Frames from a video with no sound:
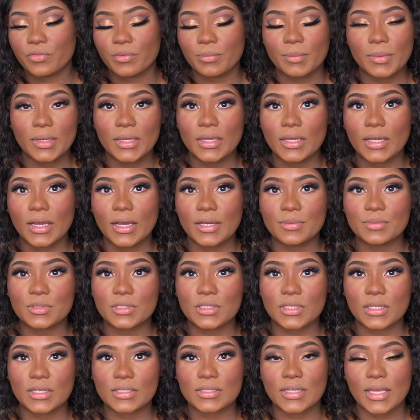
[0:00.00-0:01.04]
For me, I'm
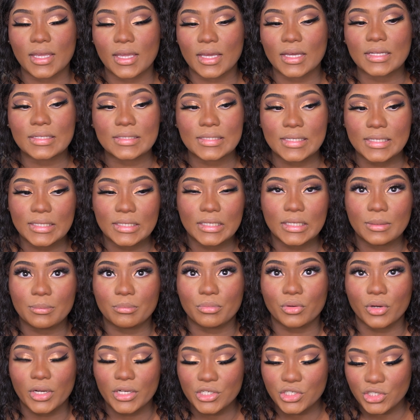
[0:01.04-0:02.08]
just gonna take a teeny
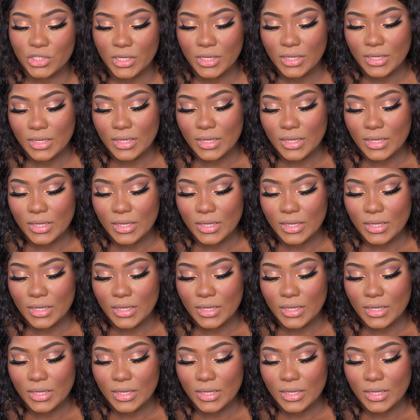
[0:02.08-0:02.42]
brush,